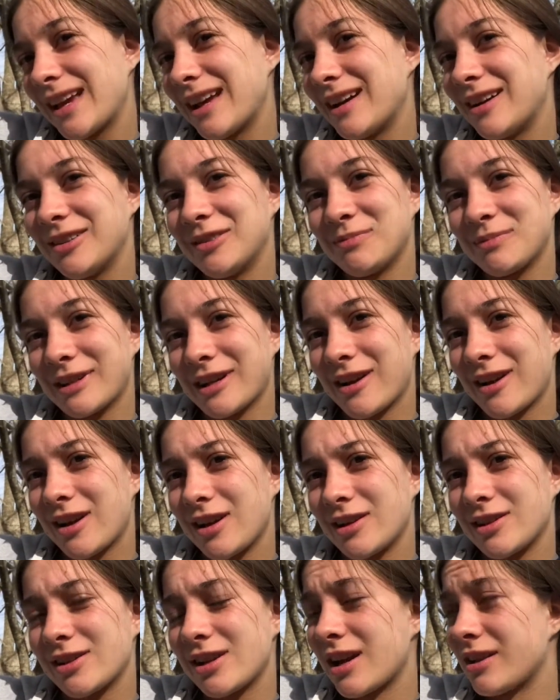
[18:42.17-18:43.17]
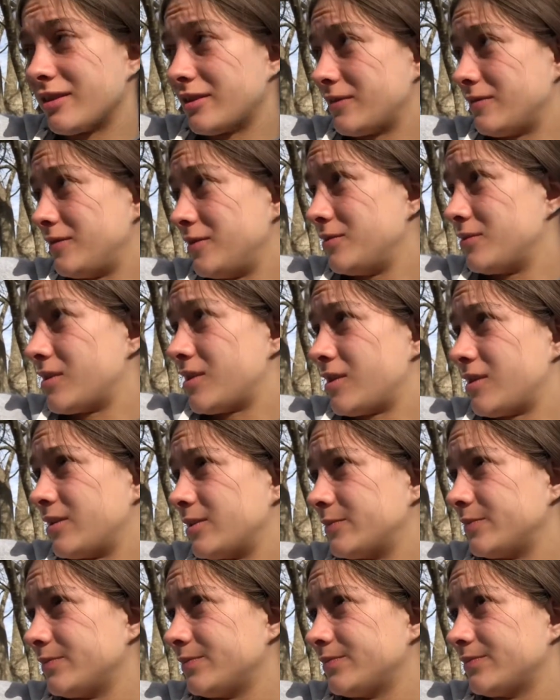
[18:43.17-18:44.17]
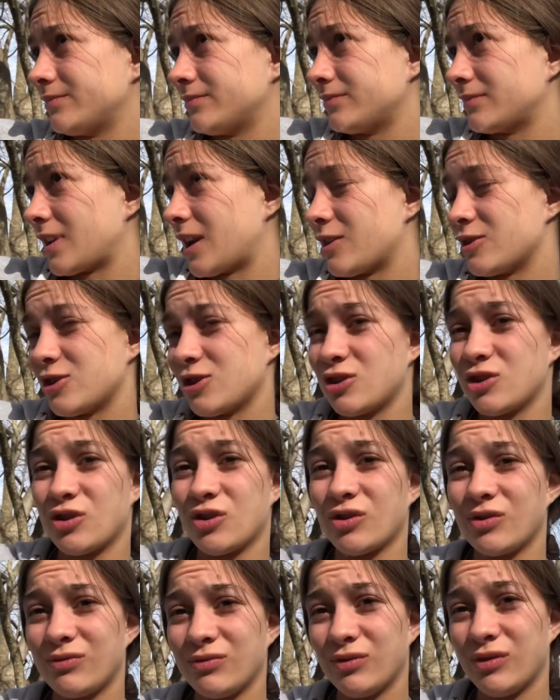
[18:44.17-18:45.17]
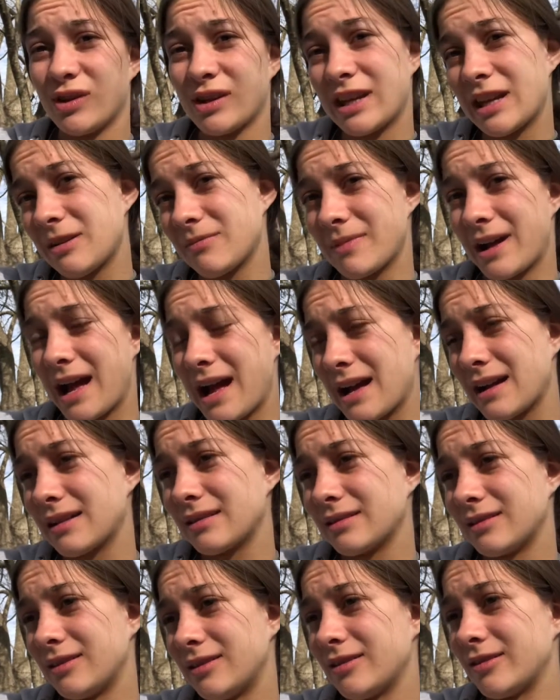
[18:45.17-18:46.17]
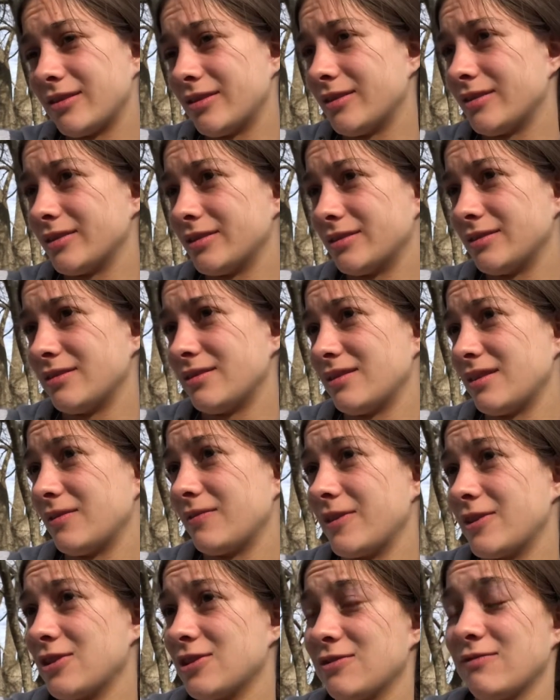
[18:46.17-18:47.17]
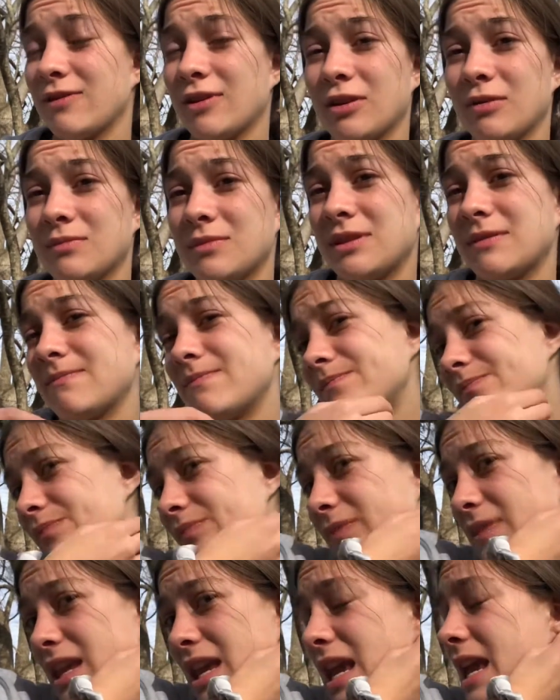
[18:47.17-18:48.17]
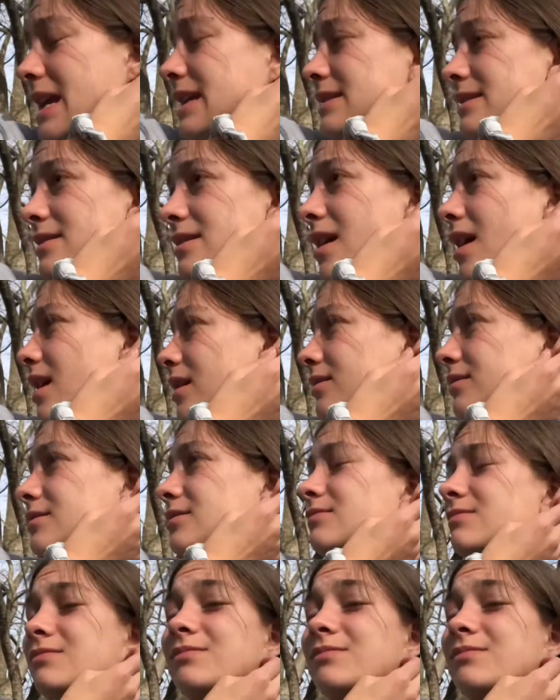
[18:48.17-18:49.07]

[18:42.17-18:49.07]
oh my gosh, I love you all. I was just looking back on all the stuff I just filmed. It sucked.